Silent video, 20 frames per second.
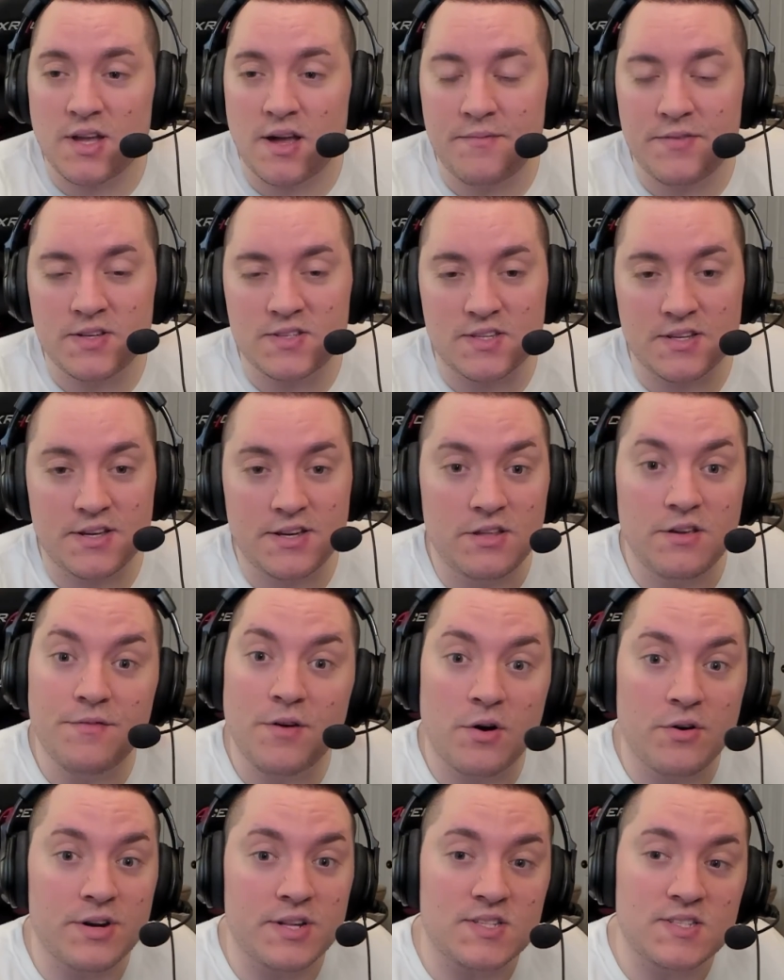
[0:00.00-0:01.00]
obviously, and
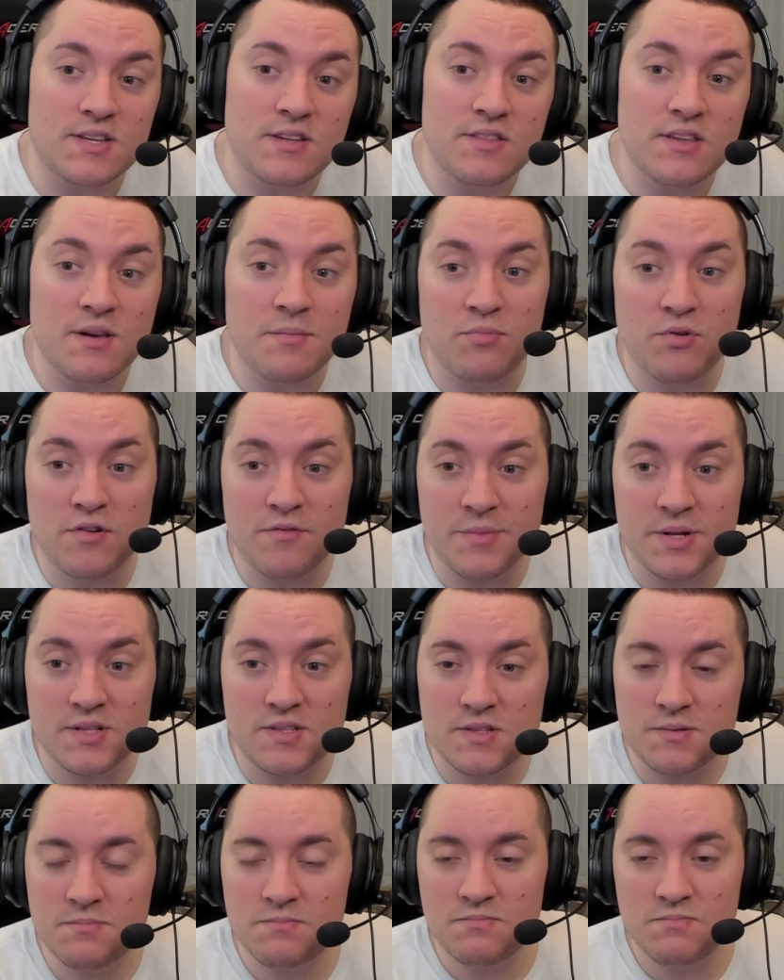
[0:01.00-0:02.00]
you've already seen the
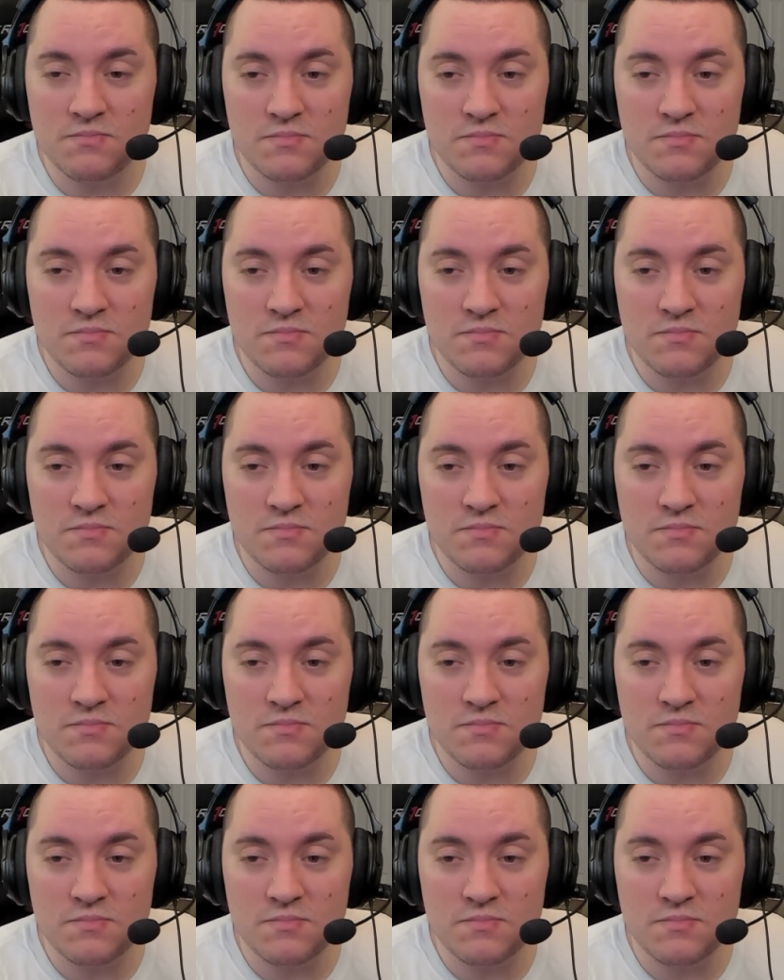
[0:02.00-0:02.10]
improvements.